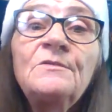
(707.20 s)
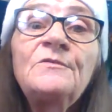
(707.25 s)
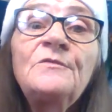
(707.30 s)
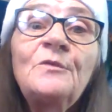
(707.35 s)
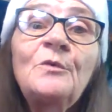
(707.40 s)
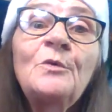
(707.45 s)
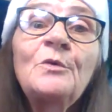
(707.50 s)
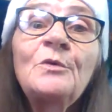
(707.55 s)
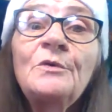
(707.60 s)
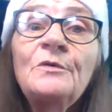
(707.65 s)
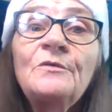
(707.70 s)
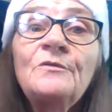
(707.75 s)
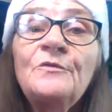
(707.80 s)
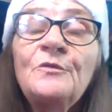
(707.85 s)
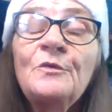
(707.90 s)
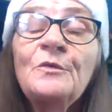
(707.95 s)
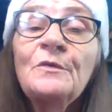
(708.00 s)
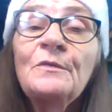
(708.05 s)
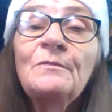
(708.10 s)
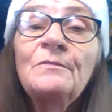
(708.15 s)
for
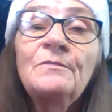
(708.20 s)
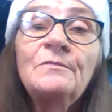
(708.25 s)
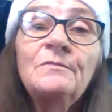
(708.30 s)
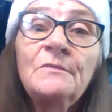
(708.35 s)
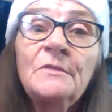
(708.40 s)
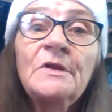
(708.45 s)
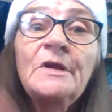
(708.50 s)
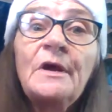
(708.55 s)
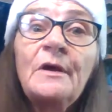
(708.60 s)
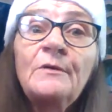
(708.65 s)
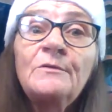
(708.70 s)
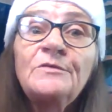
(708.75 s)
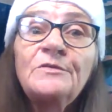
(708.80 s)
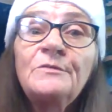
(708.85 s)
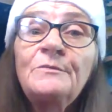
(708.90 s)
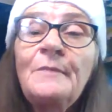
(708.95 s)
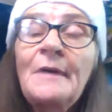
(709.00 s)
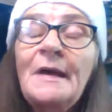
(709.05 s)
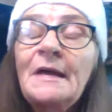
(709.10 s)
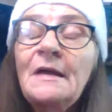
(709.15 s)
for you know
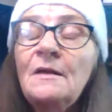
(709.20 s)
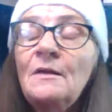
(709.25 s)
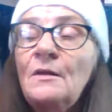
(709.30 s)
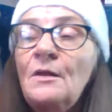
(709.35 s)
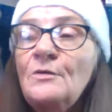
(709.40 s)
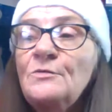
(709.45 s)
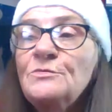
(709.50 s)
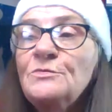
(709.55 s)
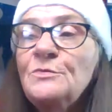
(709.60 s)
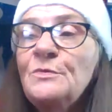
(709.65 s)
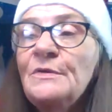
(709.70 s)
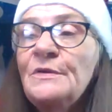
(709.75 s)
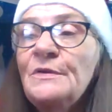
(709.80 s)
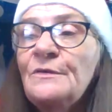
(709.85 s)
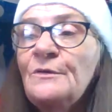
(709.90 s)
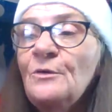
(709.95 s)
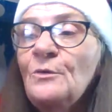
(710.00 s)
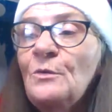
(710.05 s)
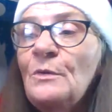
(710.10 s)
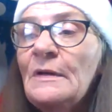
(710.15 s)
to make clothes with
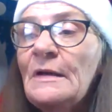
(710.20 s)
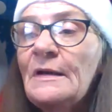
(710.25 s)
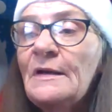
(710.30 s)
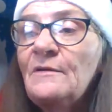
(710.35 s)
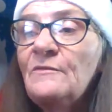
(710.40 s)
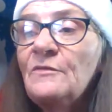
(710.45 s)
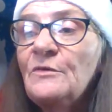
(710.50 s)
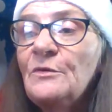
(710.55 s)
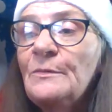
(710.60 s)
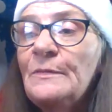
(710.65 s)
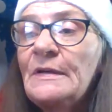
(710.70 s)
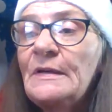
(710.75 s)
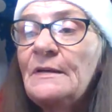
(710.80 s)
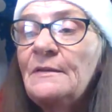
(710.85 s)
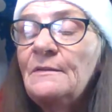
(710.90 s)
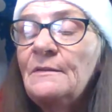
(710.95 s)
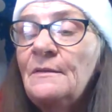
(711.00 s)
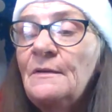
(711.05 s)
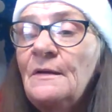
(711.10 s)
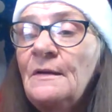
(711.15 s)
or whatever. But
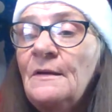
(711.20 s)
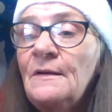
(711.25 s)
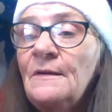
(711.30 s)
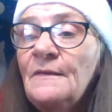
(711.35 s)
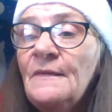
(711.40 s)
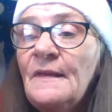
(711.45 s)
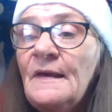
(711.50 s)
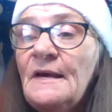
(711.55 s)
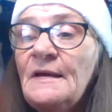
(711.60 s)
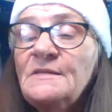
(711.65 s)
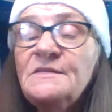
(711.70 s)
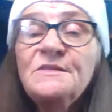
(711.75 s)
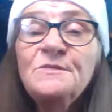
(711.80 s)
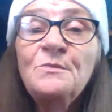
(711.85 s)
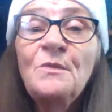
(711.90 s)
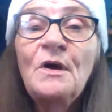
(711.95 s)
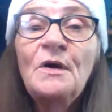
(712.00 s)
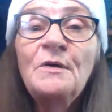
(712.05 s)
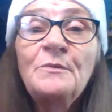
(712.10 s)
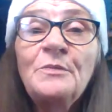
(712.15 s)
they had
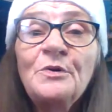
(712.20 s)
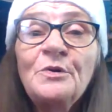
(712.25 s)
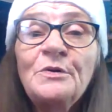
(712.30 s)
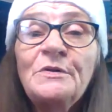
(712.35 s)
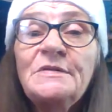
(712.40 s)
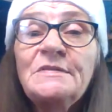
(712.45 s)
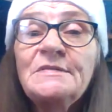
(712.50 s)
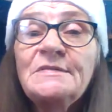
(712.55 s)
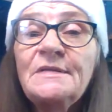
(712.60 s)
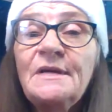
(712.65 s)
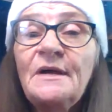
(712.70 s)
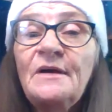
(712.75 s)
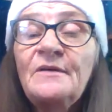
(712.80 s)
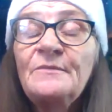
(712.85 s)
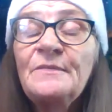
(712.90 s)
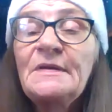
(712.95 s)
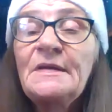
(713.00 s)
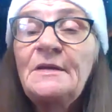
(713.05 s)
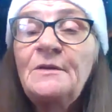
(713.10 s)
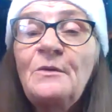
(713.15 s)
some right pretty stuff.
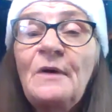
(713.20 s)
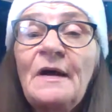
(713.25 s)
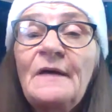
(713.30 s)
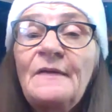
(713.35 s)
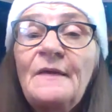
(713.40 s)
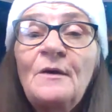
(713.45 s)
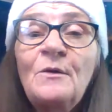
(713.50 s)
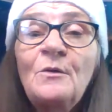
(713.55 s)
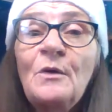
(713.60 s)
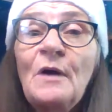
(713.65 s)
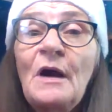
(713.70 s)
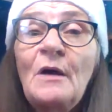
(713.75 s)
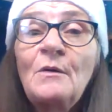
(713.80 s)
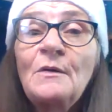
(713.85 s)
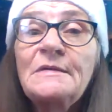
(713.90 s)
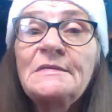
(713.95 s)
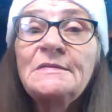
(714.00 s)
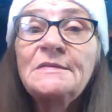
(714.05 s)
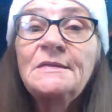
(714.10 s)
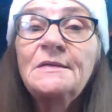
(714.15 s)
But anyway, they were
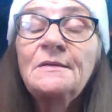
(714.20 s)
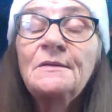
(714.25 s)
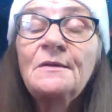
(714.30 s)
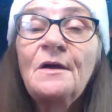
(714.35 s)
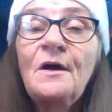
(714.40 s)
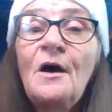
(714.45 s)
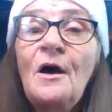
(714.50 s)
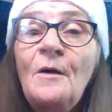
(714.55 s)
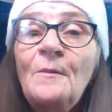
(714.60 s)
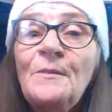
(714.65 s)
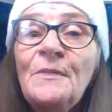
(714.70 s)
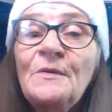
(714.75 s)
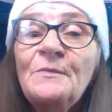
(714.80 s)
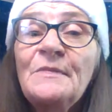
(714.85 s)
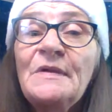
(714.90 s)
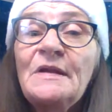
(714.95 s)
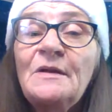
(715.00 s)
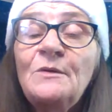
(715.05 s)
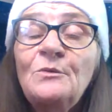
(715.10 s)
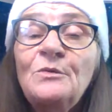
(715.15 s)
always getting
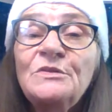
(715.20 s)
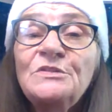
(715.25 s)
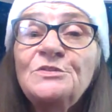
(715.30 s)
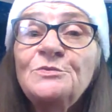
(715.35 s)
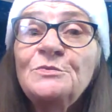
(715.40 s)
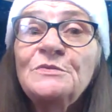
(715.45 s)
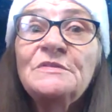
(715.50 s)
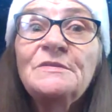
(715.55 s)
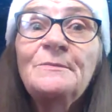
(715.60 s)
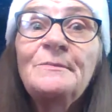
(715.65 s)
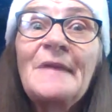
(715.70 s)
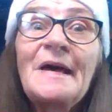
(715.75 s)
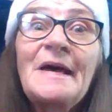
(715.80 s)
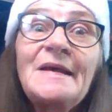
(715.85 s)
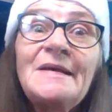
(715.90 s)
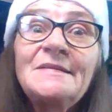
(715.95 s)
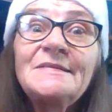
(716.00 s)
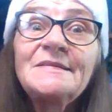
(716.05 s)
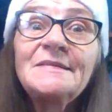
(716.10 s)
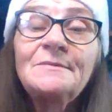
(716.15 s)
complimented, which was
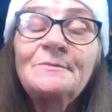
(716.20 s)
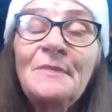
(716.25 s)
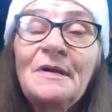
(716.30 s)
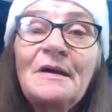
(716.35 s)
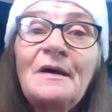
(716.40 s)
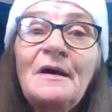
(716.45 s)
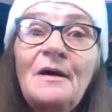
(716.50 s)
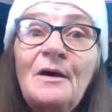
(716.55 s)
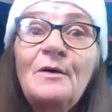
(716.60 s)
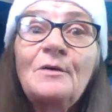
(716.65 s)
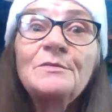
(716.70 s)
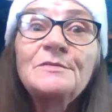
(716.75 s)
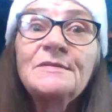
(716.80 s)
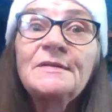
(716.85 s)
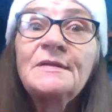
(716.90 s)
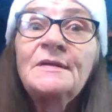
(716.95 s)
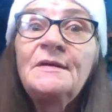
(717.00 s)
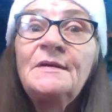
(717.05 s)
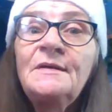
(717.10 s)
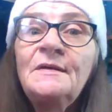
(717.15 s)
amazing because
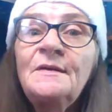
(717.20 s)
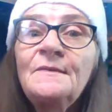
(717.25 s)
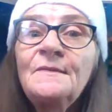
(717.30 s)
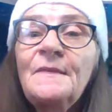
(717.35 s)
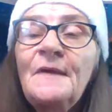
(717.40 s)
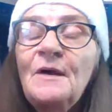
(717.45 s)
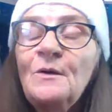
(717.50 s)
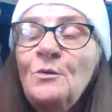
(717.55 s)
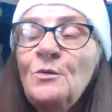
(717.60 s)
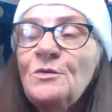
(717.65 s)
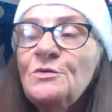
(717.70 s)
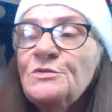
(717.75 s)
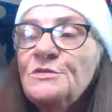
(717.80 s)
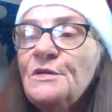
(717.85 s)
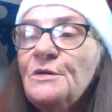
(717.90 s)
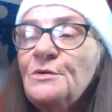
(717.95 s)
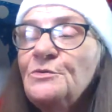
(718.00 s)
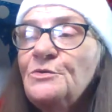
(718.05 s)
they were so